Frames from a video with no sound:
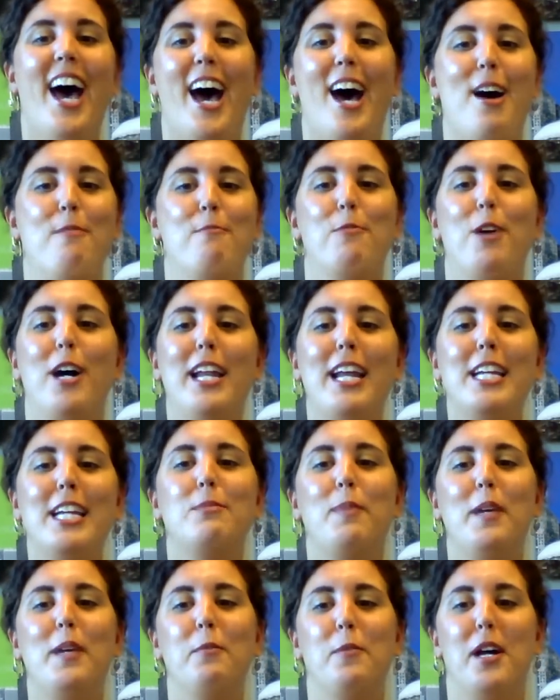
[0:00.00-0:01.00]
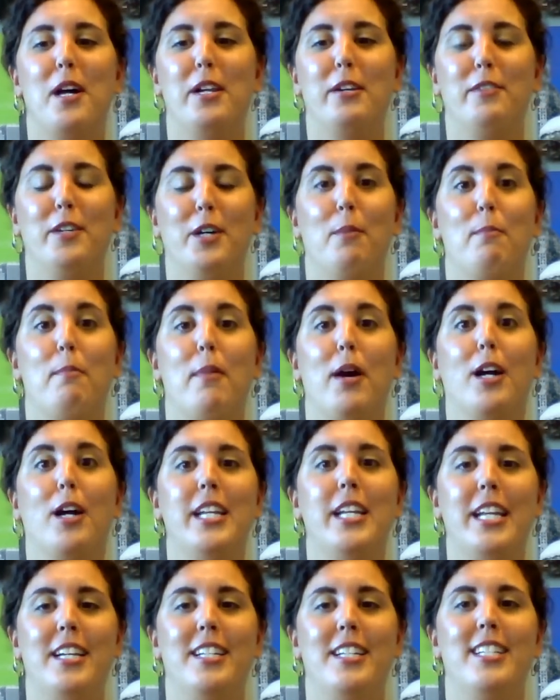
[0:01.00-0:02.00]
what has been one of your
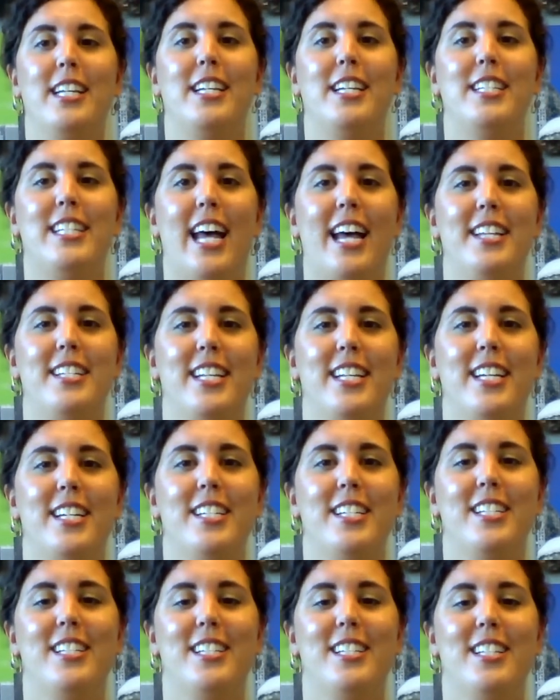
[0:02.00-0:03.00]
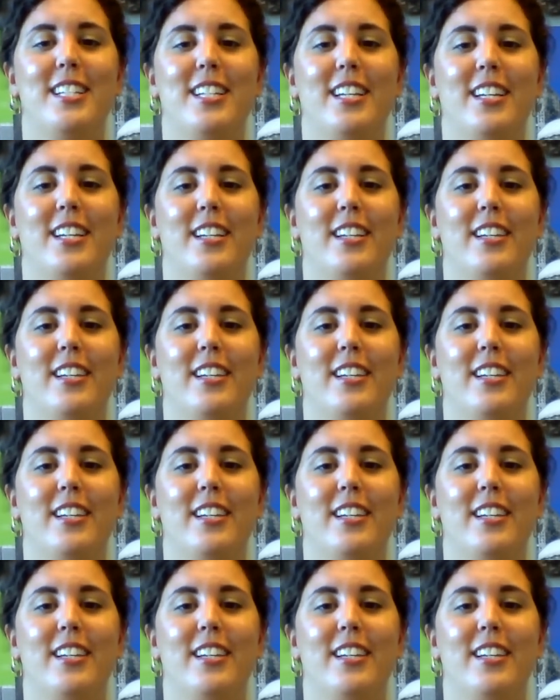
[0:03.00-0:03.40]
marketing successes?